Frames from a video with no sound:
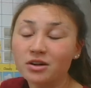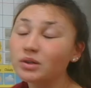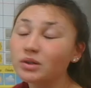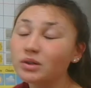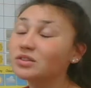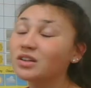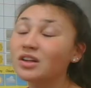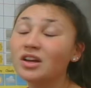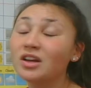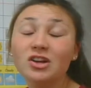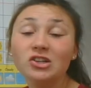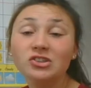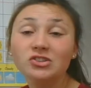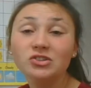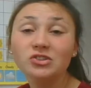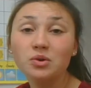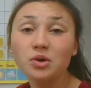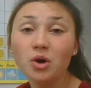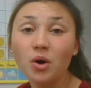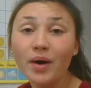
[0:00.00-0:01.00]
goes.
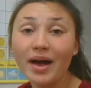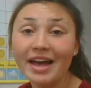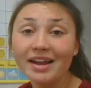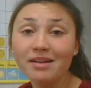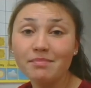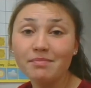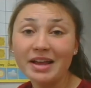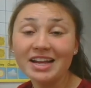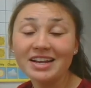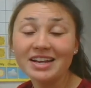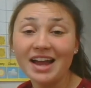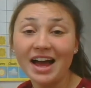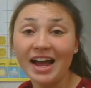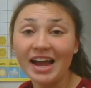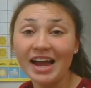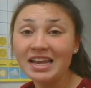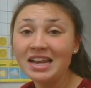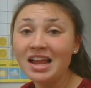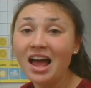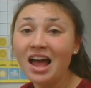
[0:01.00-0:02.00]
So go ahead and make a 9.
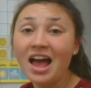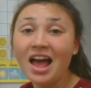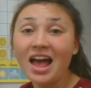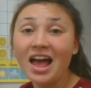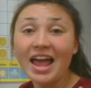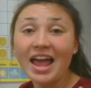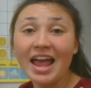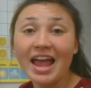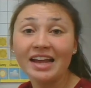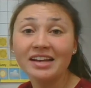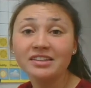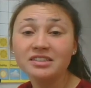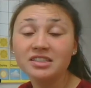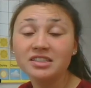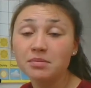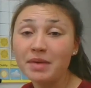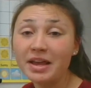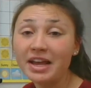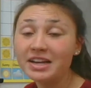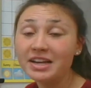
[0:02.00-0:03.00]
And
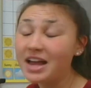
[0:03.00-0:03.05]
to make a